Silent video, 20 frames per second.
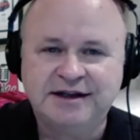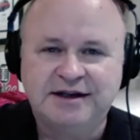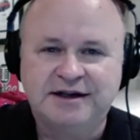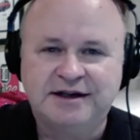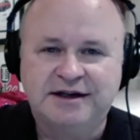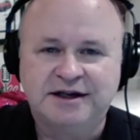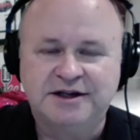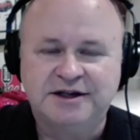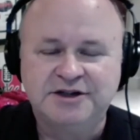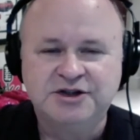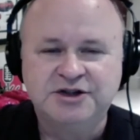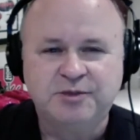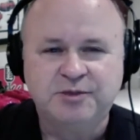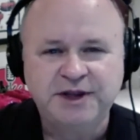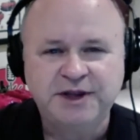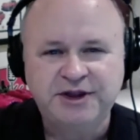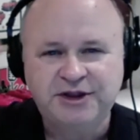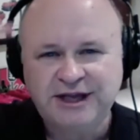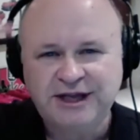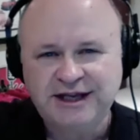So be
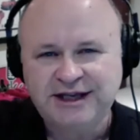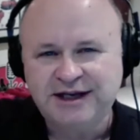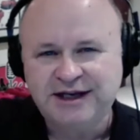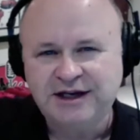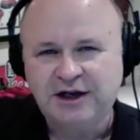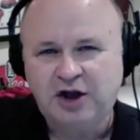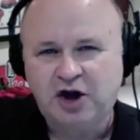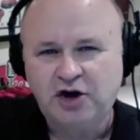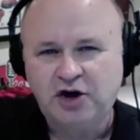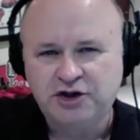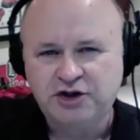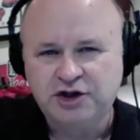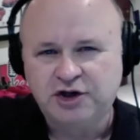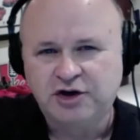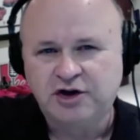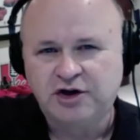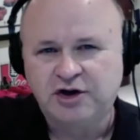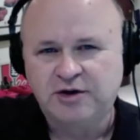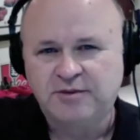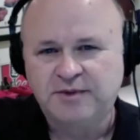thinking
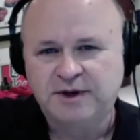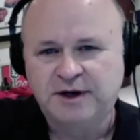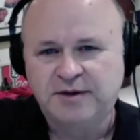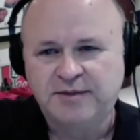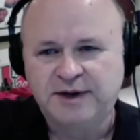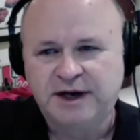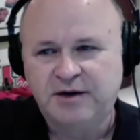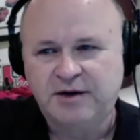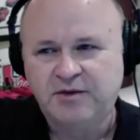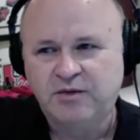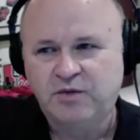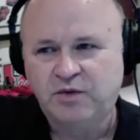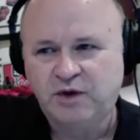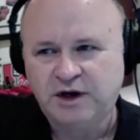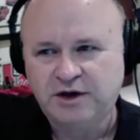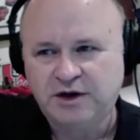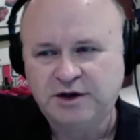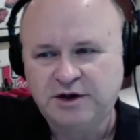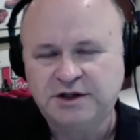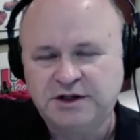long-term about where
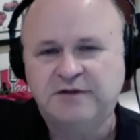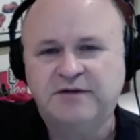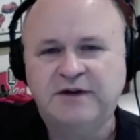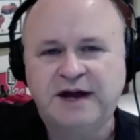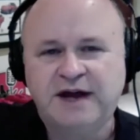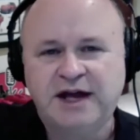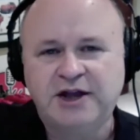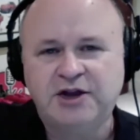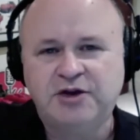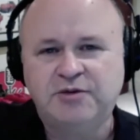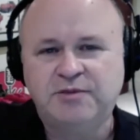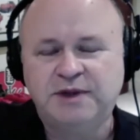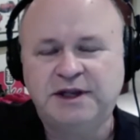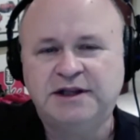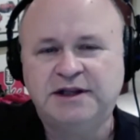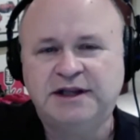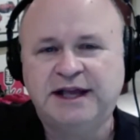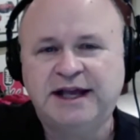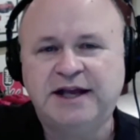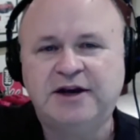could the value be
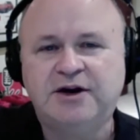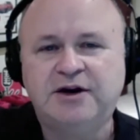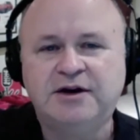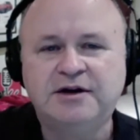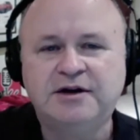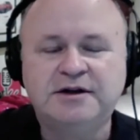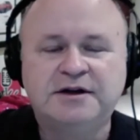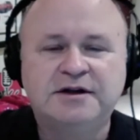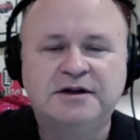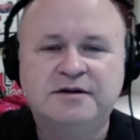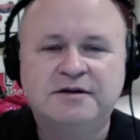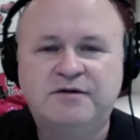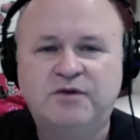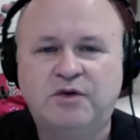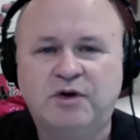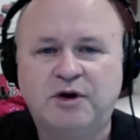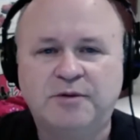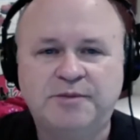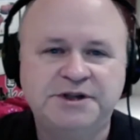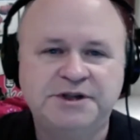later for
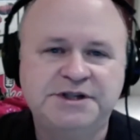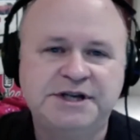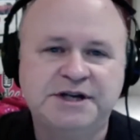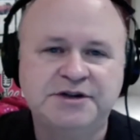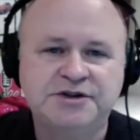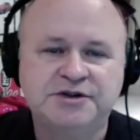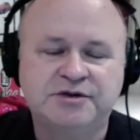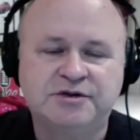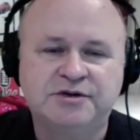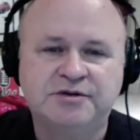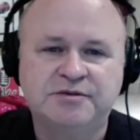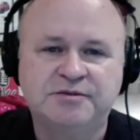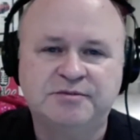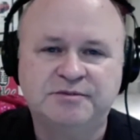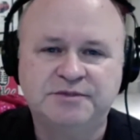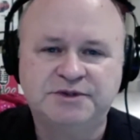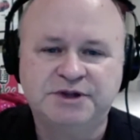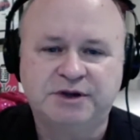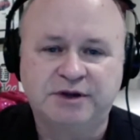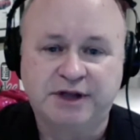a potential,
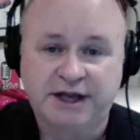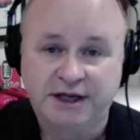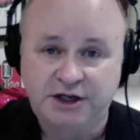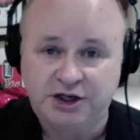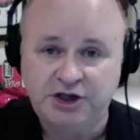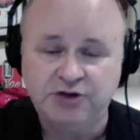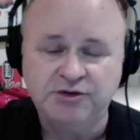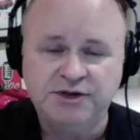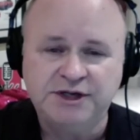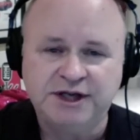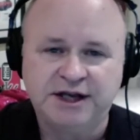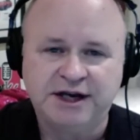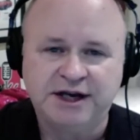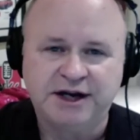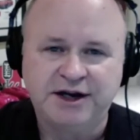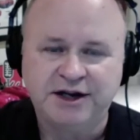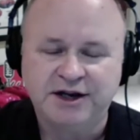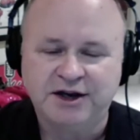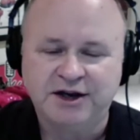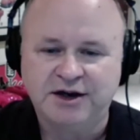so like you did at a
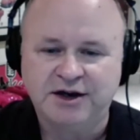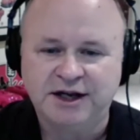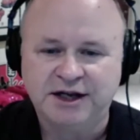young age.